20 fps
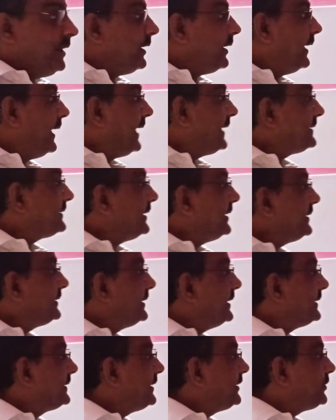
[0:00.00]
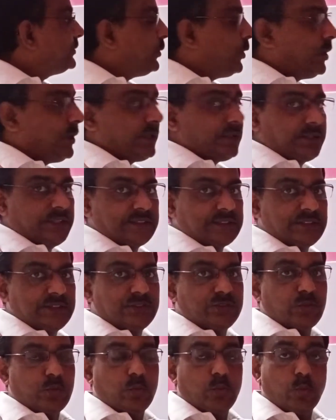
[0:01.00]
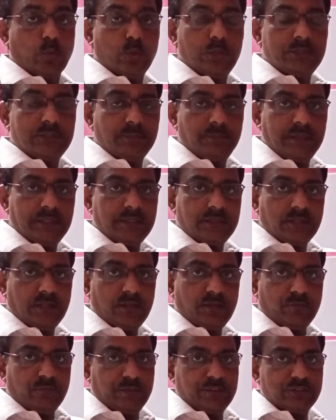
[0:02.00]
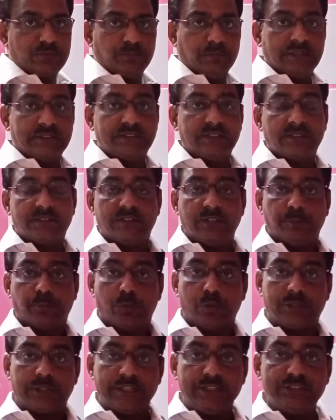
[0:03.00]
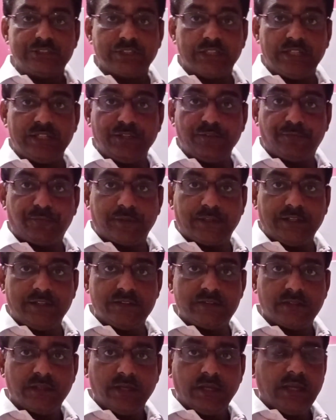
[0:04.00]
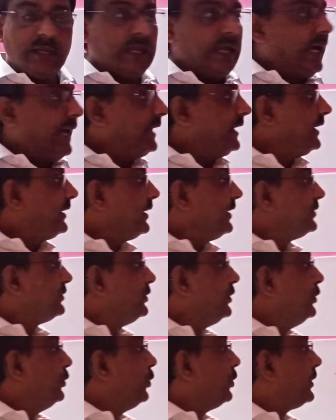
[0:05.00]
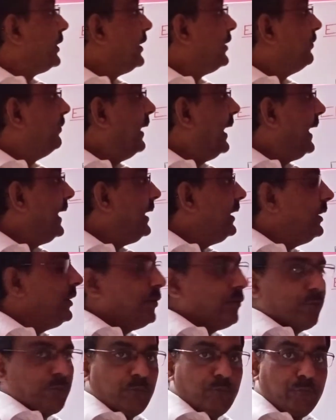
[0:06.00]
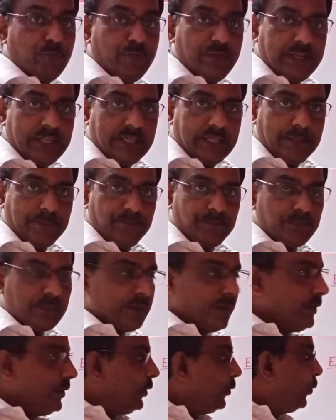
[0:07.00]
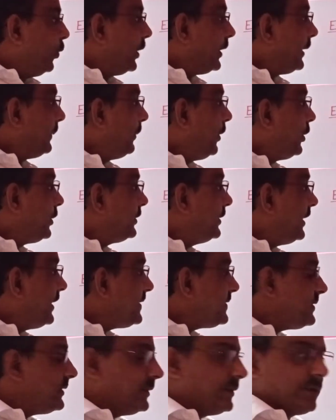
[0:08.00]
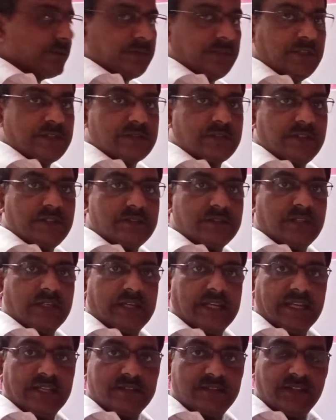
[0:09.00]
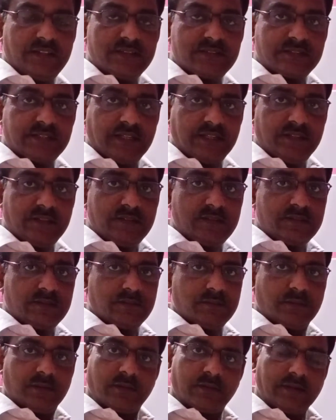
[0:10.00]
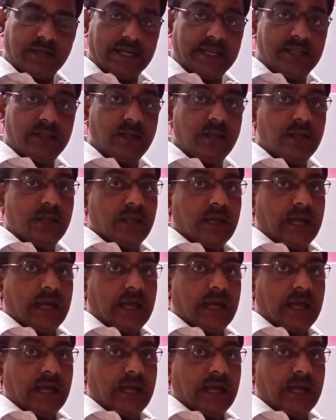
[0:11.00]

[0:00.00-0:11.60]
Next is, this is what? This is the voltmeter, which measures the potential difference, and it is denoted by V. What about this? This is the resistance, right?